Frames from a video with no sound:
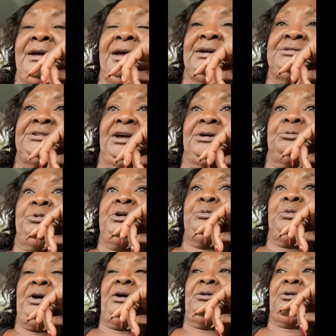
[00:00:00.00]
And then we
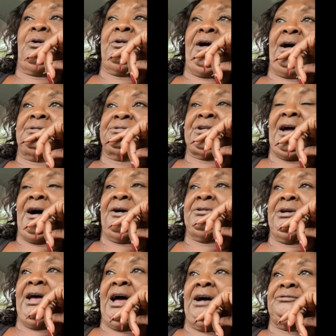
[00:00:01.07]
will go
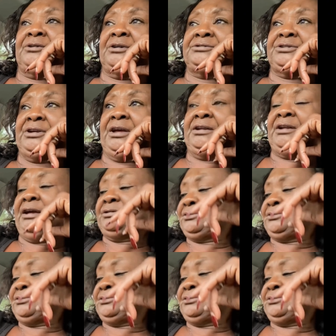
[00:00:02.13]
downtown and have a D N A